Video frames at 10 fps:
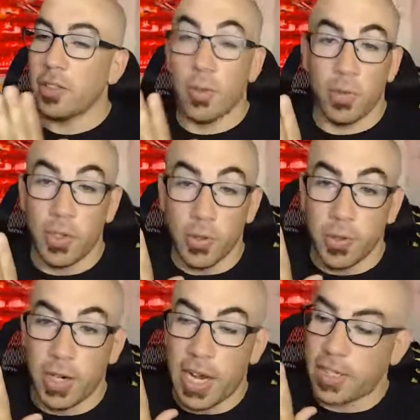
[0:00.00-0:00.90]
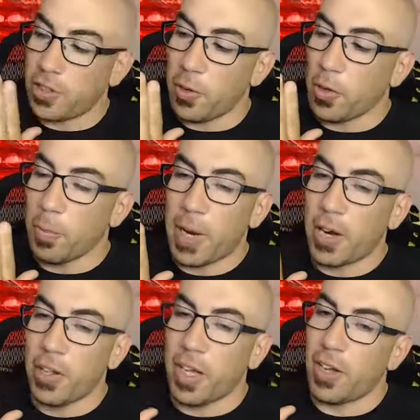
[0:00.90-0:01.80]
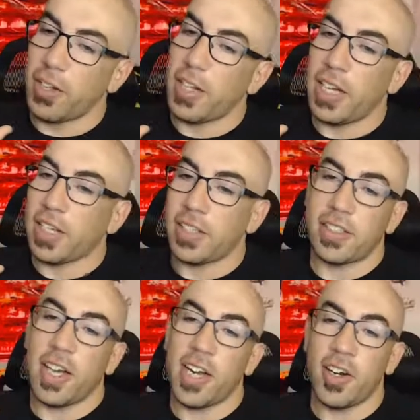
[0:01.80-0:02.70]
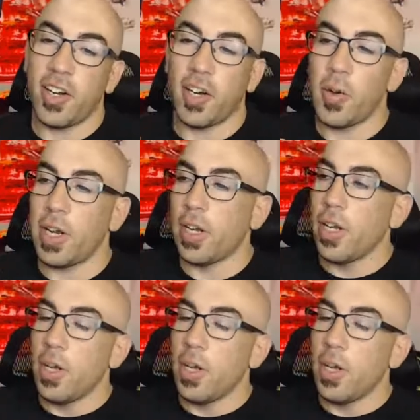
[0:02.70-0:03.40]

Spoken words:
So you new guys, don't go parallel and then like decide you're gonna go in,